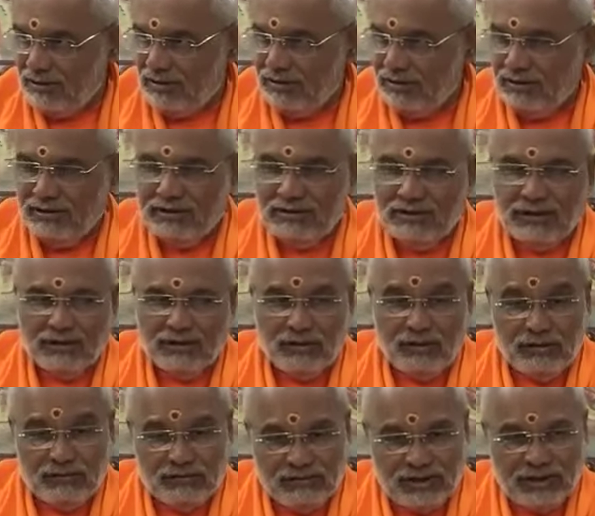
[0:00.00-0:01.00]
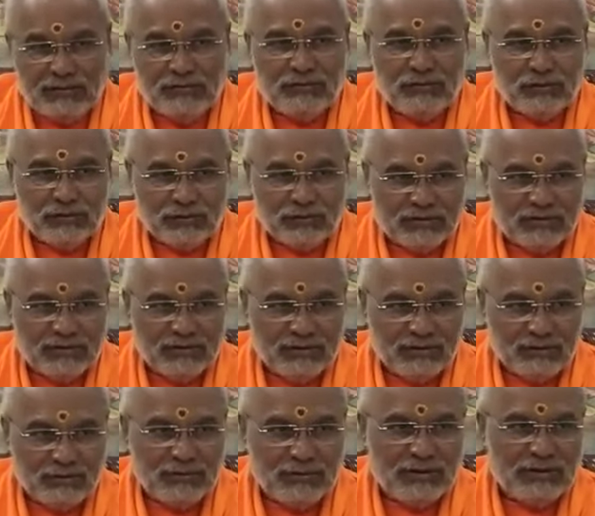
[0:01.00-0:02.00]
And these are all wet woods, you
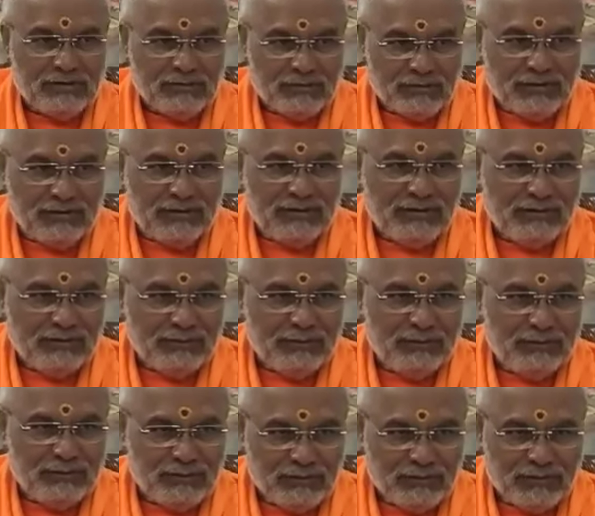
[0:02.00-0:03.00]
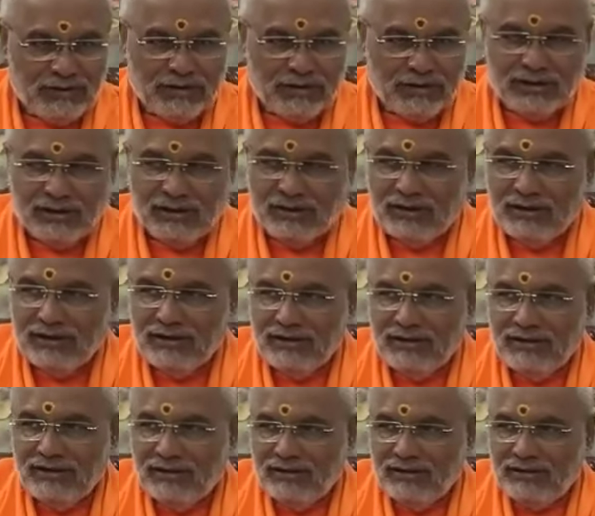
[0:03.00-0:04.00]
know, bej lakdi hai.
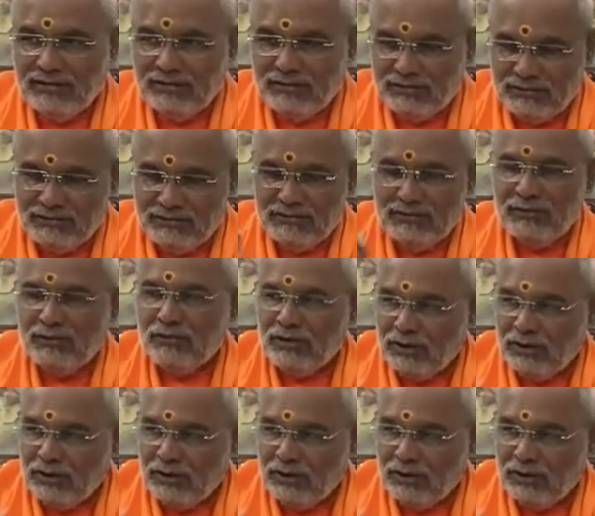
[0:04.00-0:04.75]
So you